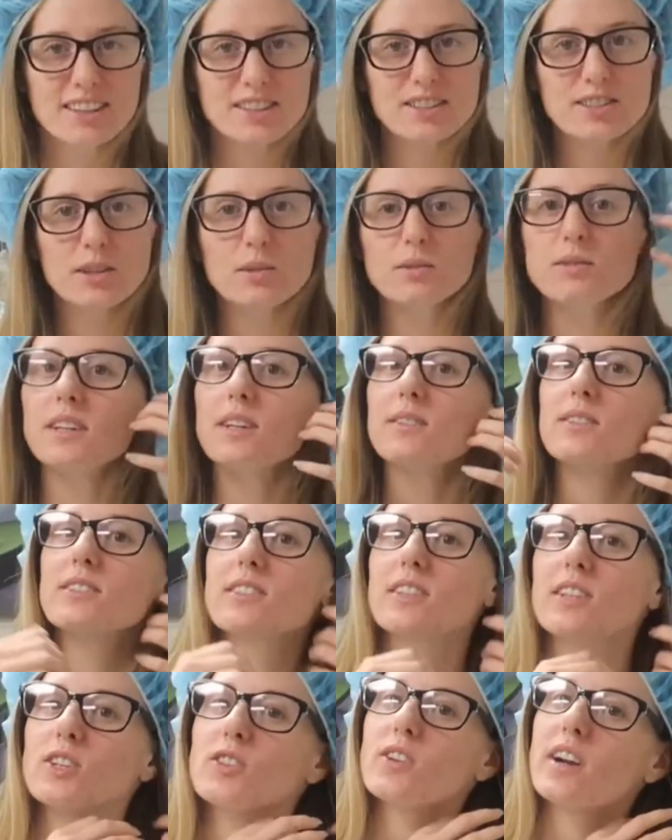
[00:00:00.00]
so David's
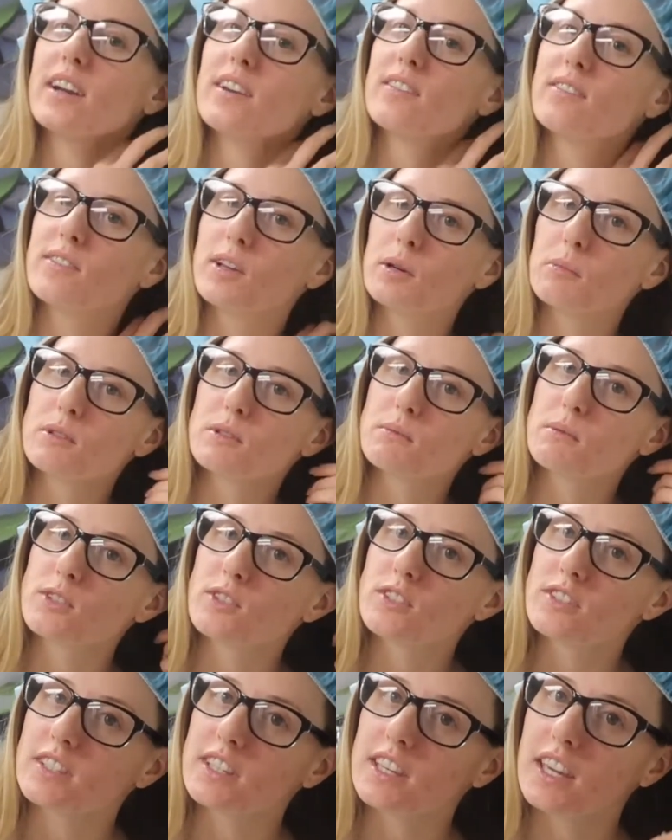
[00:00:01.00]
gonna try to film as
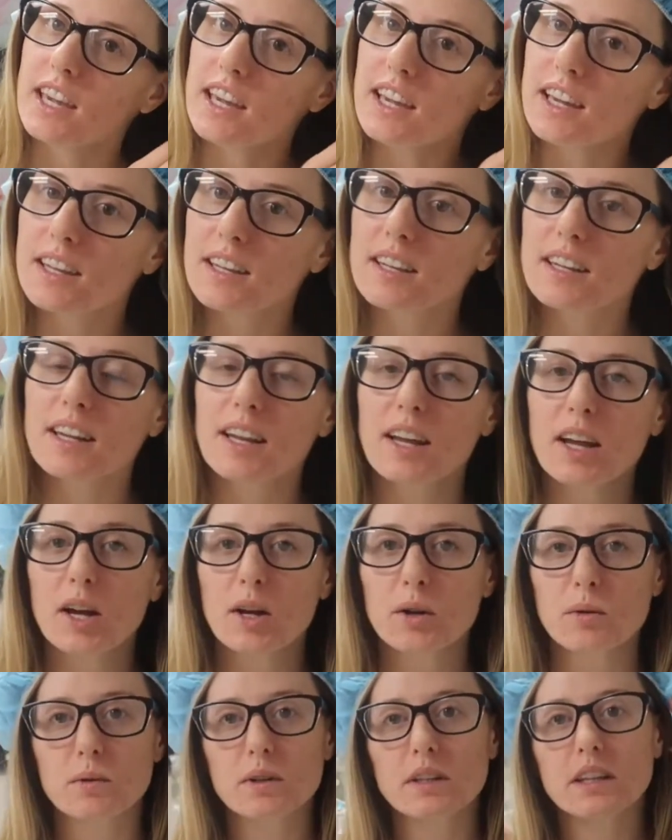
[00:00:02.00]
much as he can.
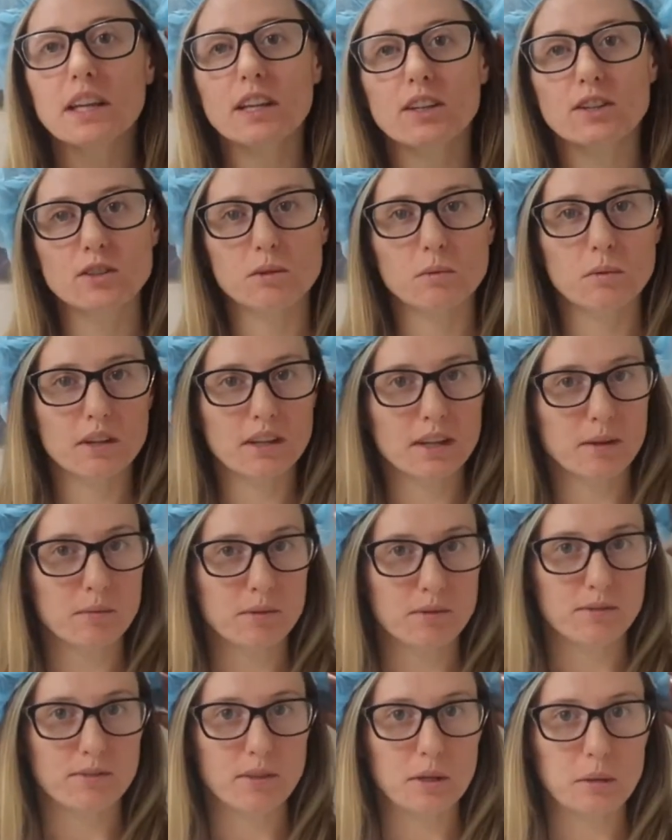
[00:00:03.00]
Really, I just want him
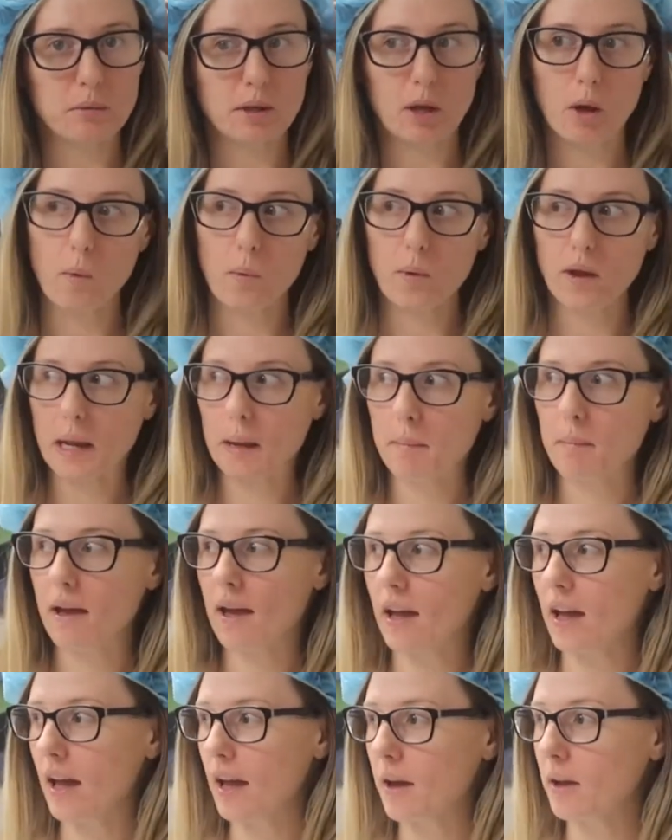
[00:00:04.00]
to film like when
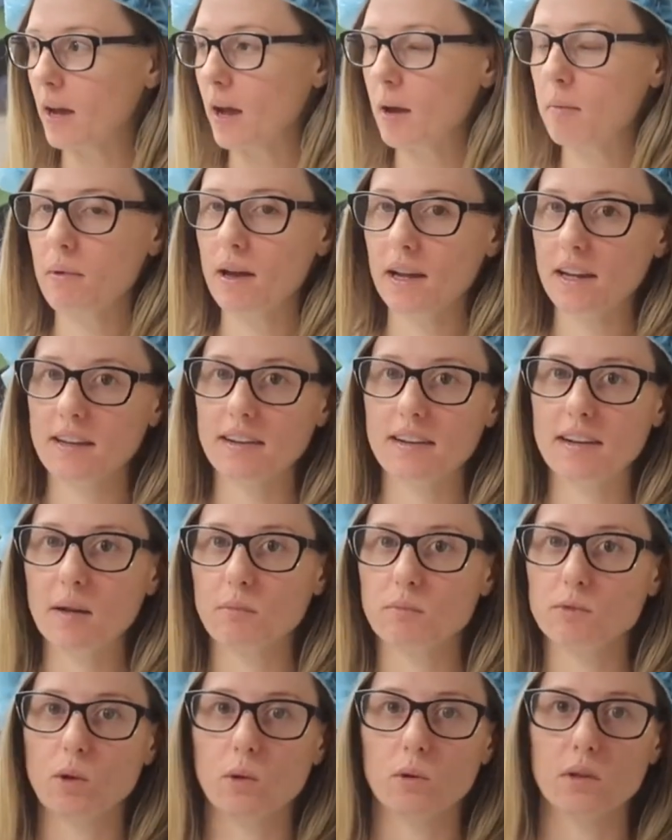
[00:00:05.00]
I come back in and
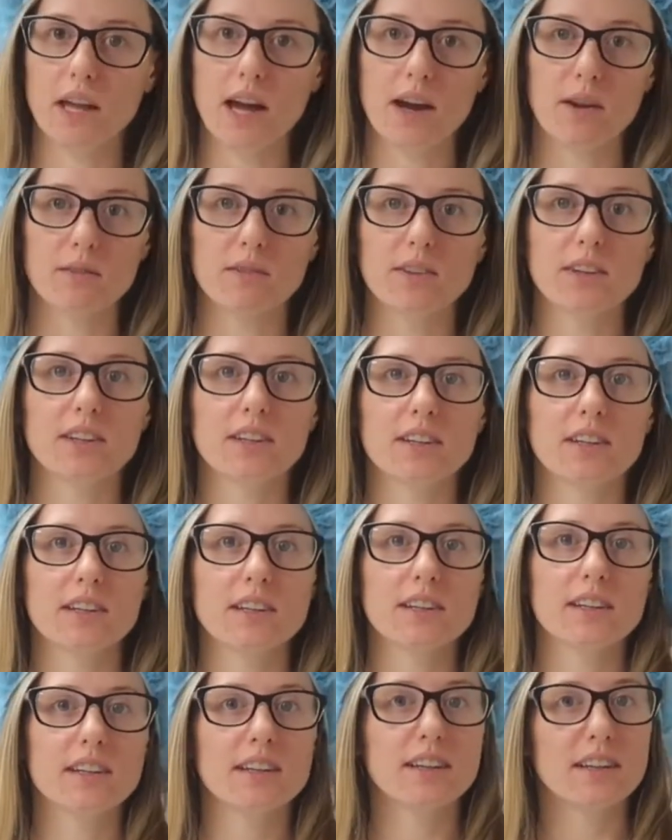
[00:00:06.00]
I'm totally out of
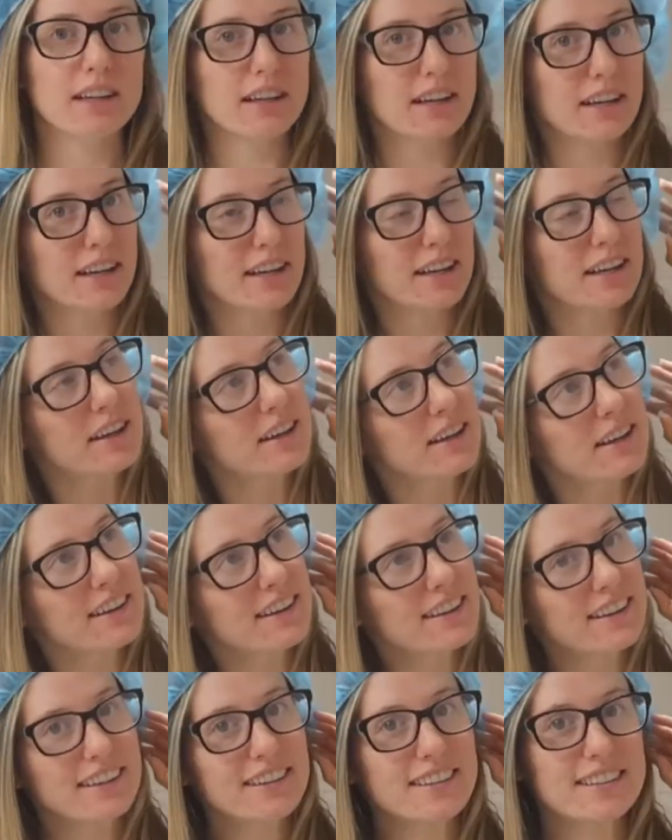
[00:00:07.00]

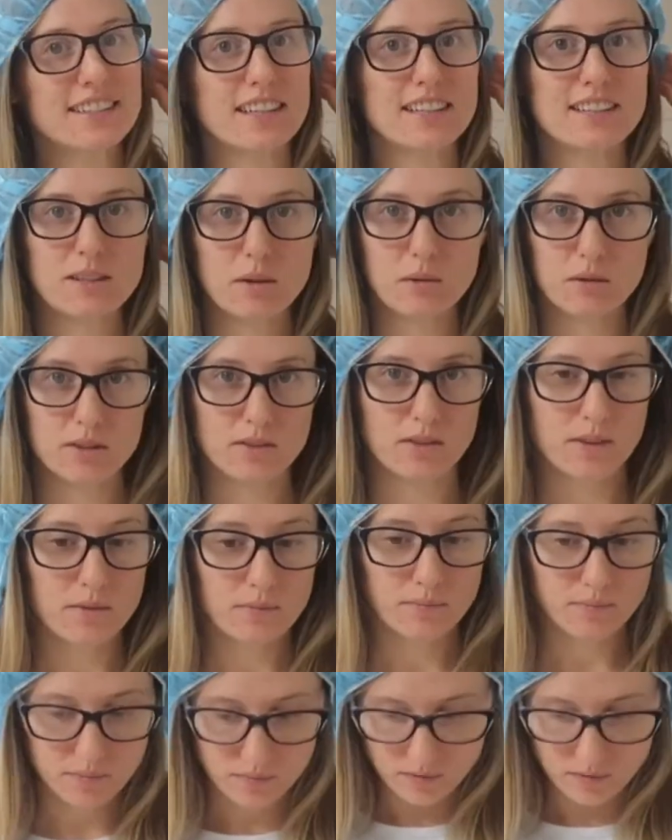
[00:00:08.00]
it, because that's always fun.